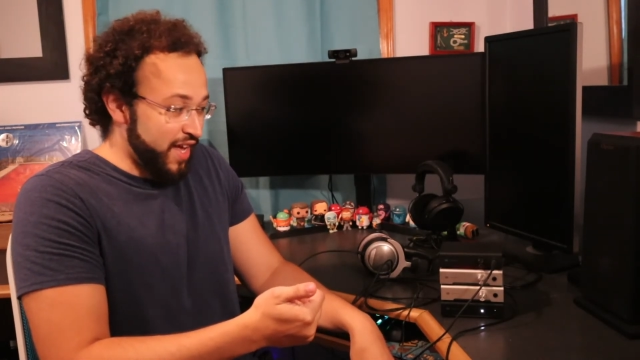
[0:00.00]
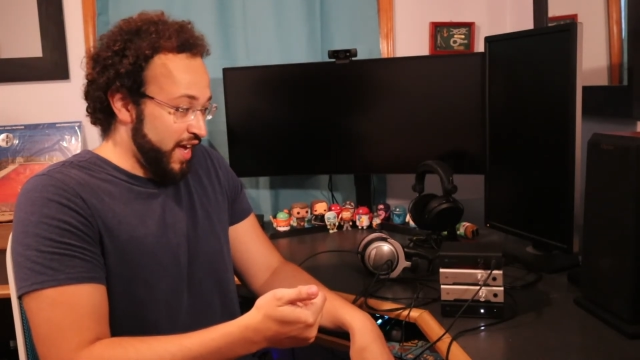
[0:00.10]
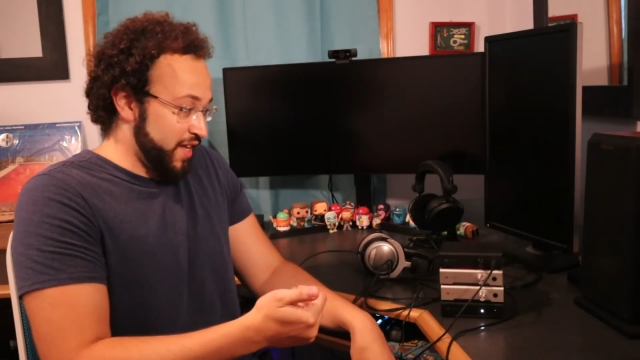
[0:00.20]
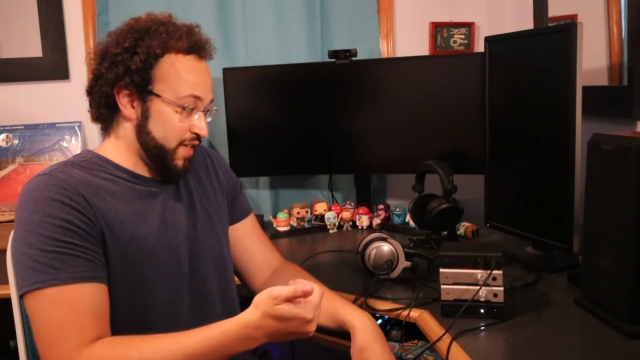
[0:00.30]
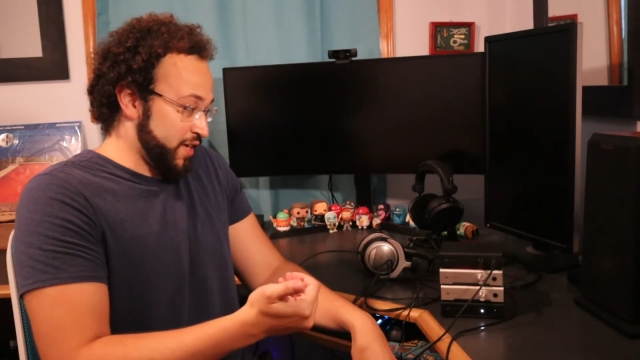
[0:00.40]

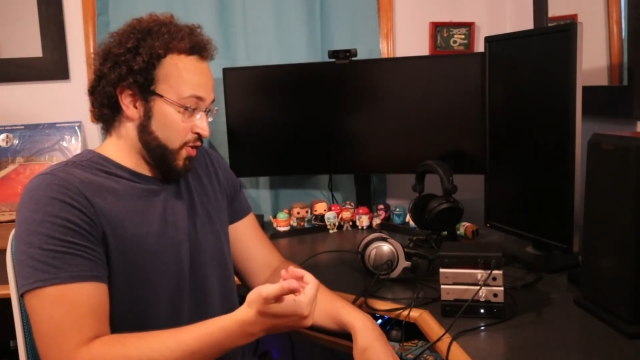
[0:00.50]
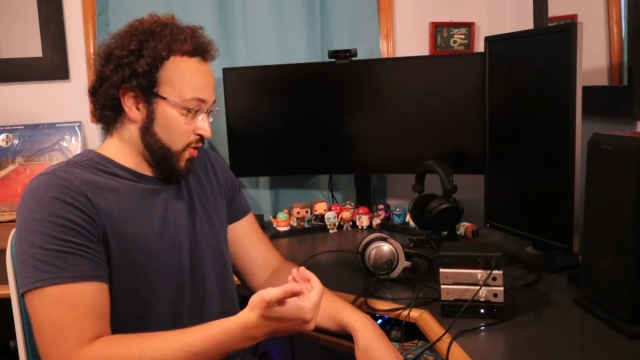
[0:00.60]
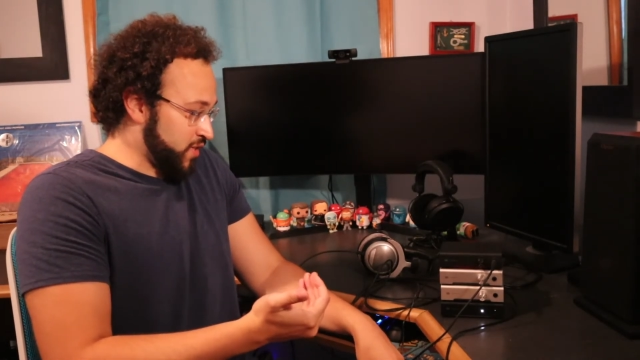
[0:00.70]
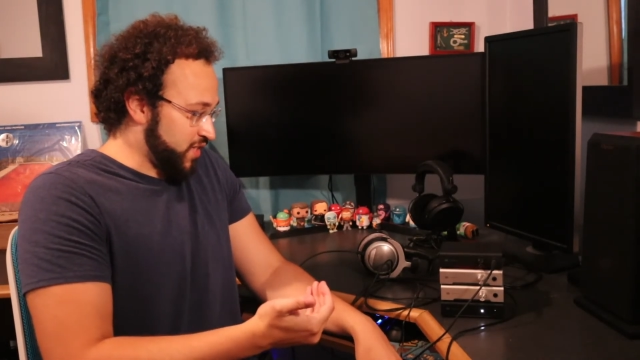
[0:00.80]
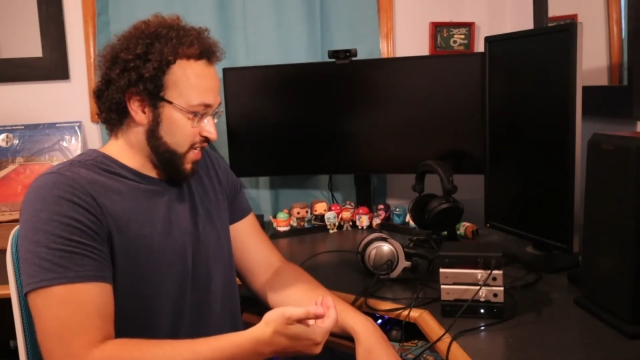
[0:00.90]
and they
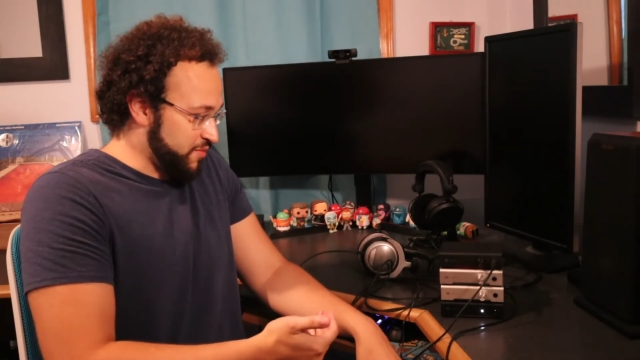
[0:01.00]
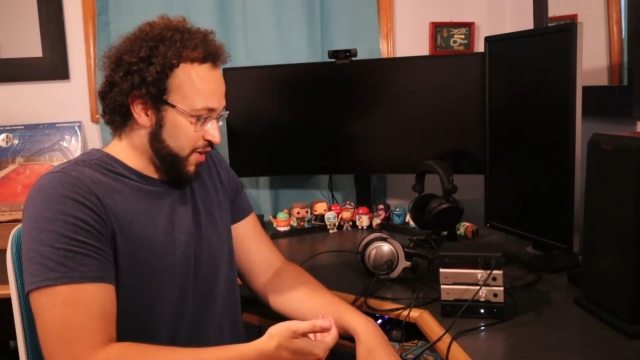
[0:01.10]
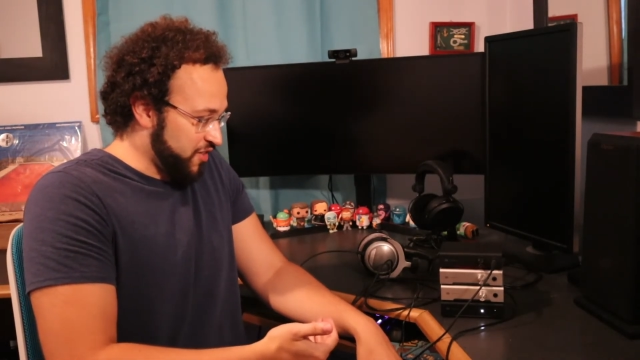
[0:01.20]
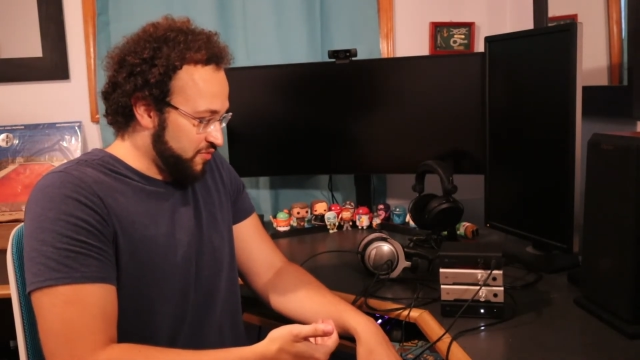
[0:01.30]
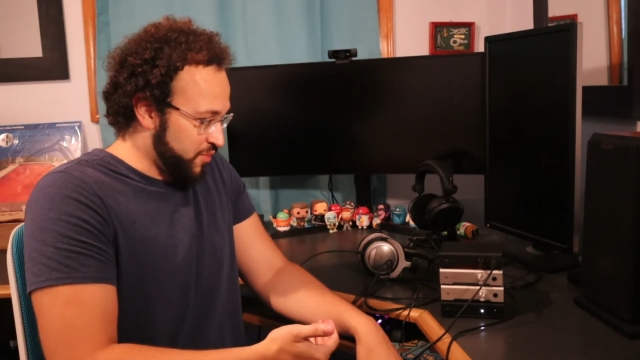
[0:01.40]
cost the same
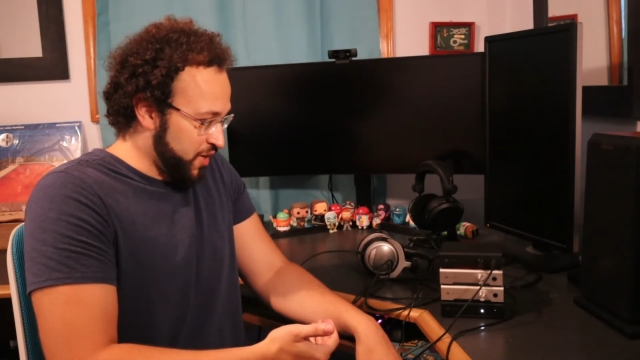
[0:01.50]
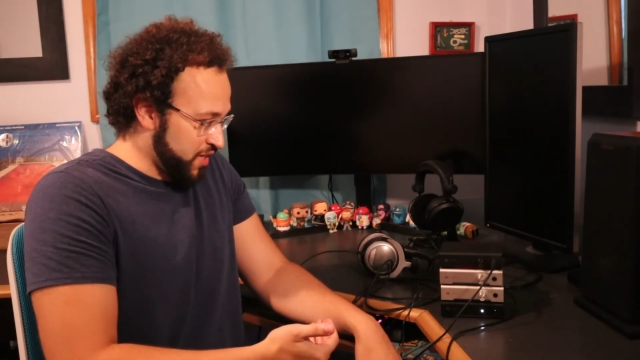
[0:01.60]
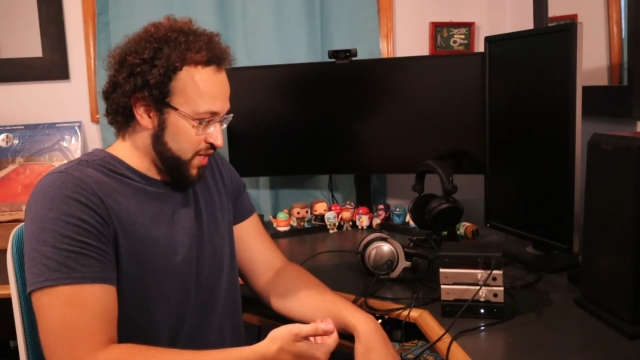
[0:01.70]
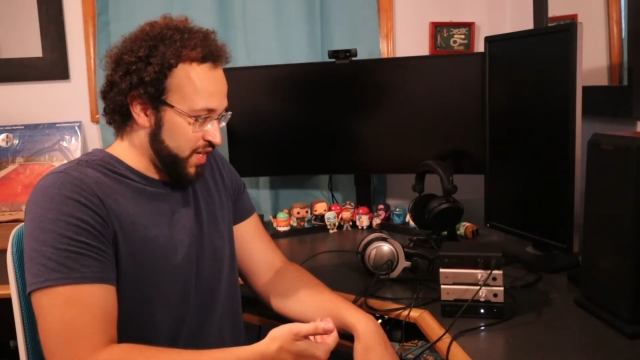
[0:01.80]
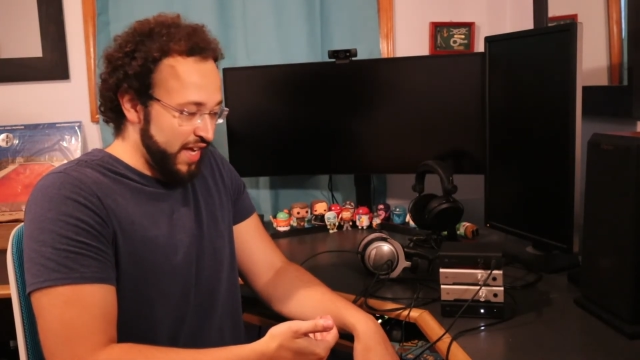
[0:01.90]
amount of
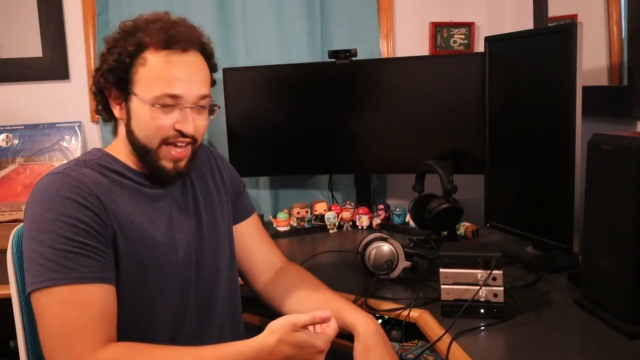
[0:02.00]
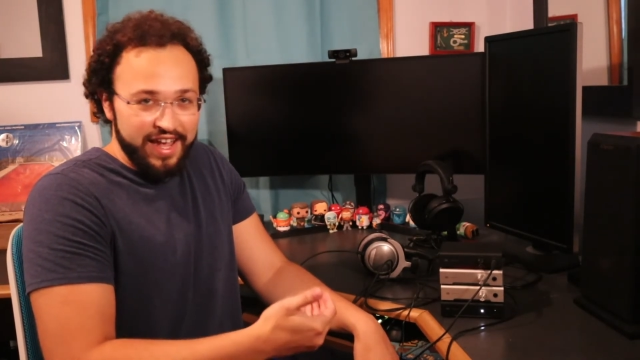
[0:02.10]
money,